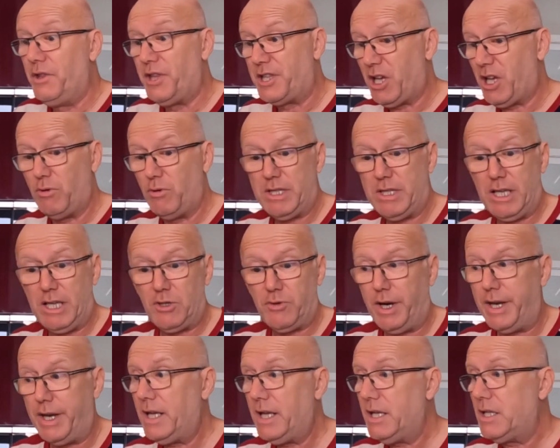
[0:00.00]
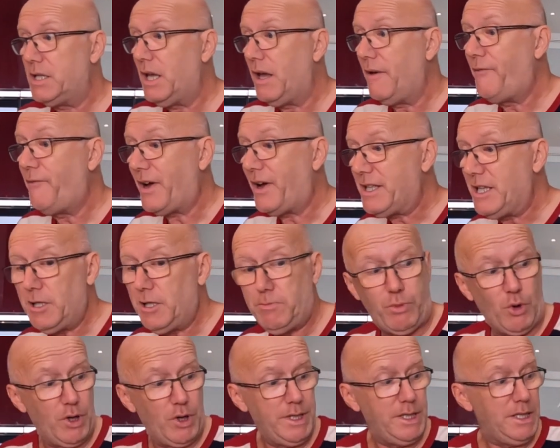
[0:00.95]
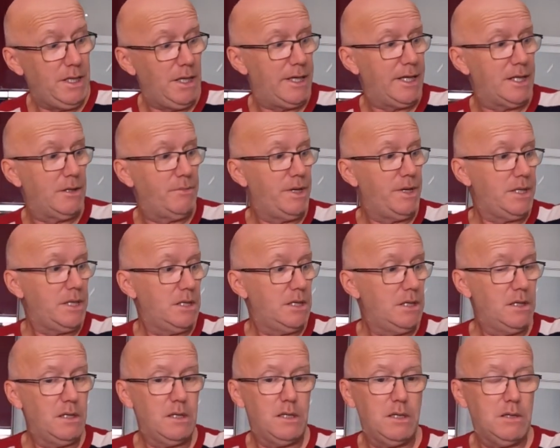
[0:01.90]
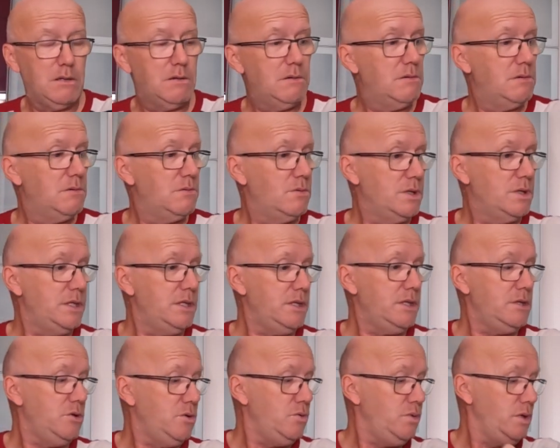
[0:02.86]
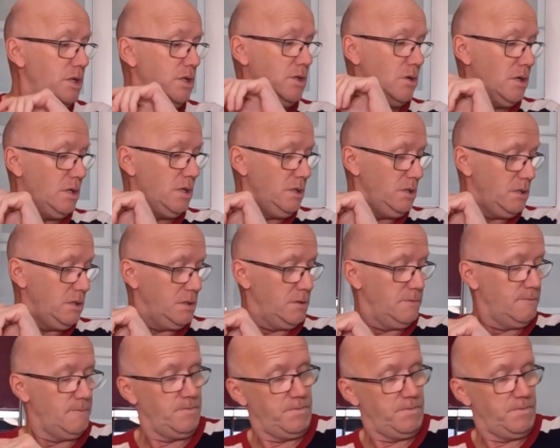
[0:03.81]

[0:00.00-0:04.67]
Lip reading: The toast is ready. In fact, it's burning a little bit. What did I do with the tongs?